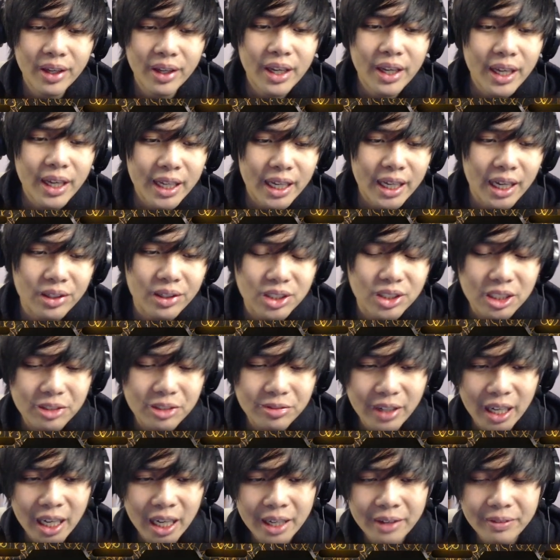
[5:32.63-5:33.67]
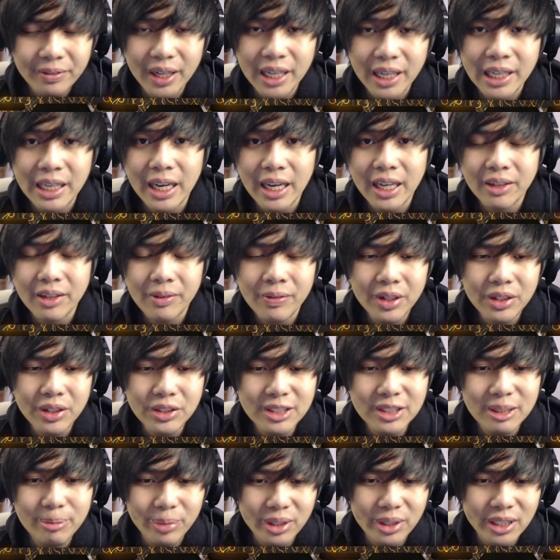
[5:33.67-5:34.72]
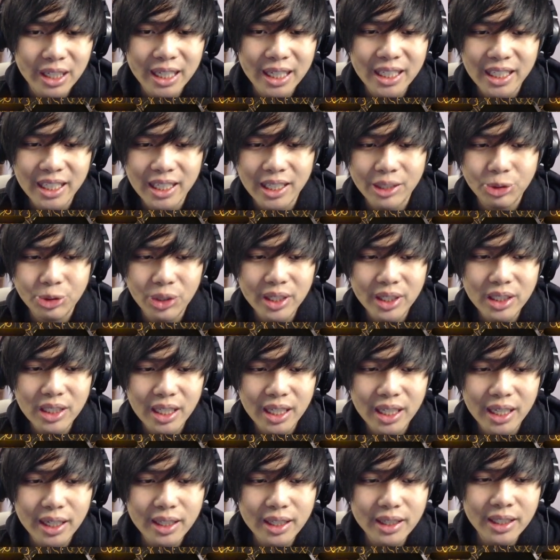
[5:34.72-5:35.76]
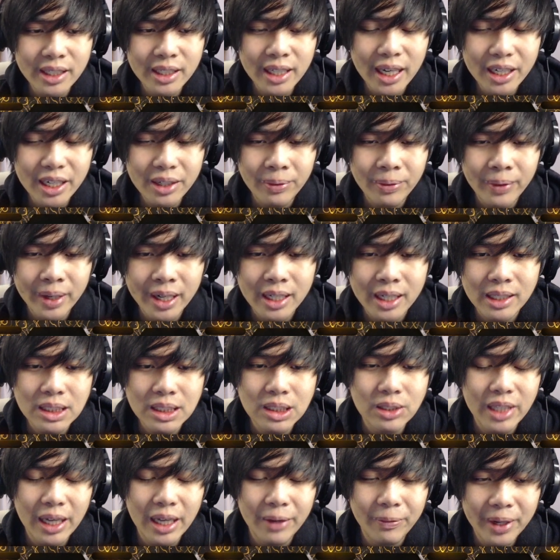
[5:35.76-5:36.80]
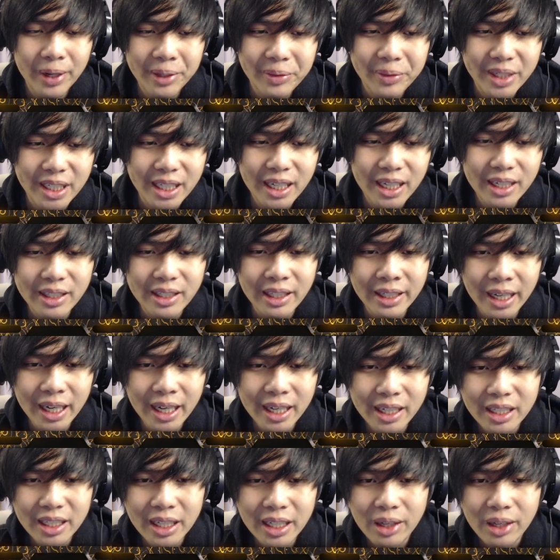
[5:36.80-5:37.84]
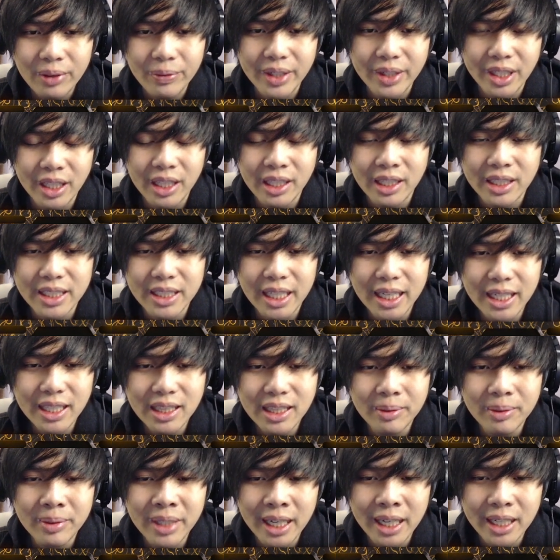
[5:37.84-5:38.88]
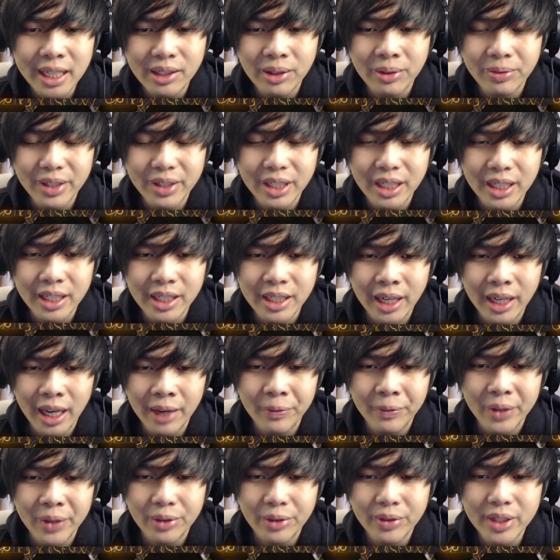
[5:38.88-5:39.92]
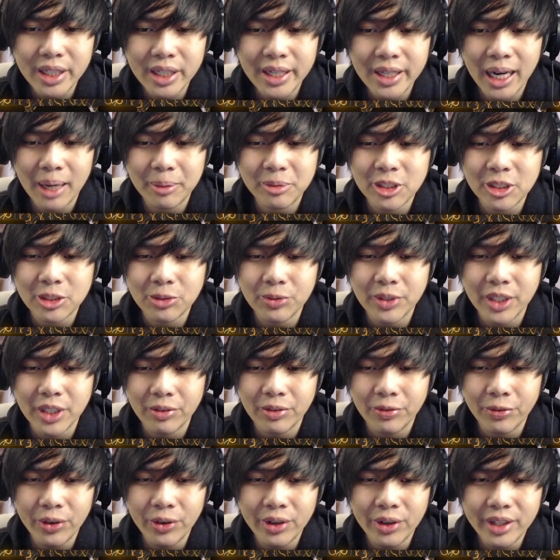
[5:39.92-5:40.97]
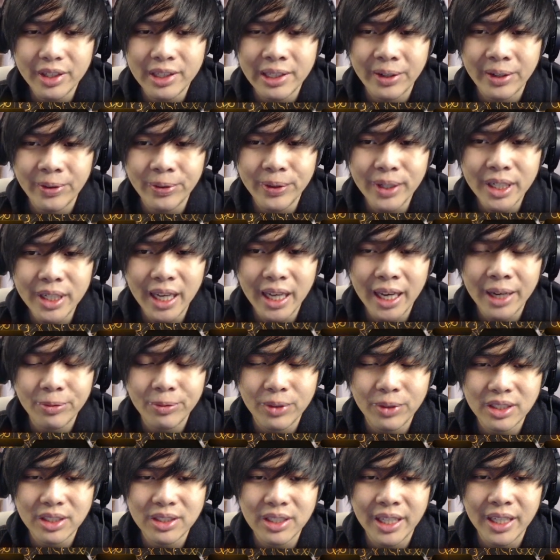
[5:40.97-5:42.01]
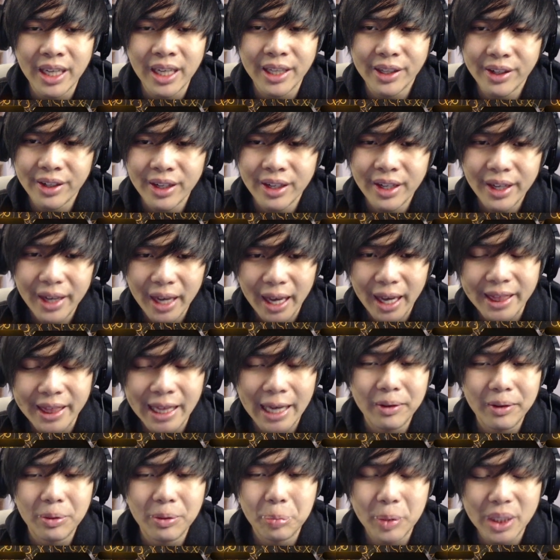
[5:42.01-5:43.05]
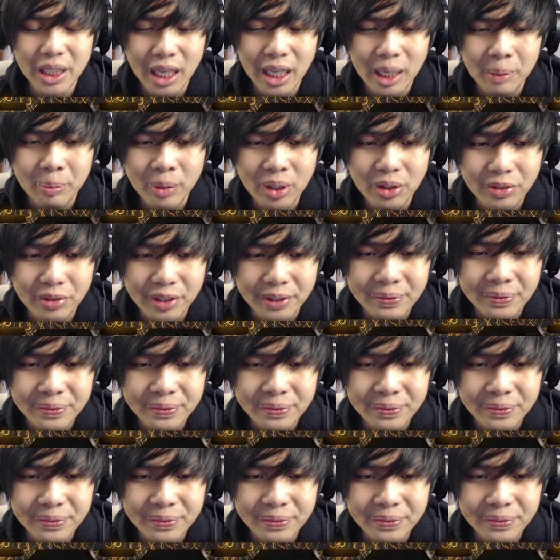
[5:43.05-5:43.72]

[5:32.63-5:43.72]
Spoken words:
Now g5, again, a very simple idea, trying to kick the knight away so that when we kick the knight, we can take the knight over here, and when queen captures, we can fork the queen and rook together, and that would be game over.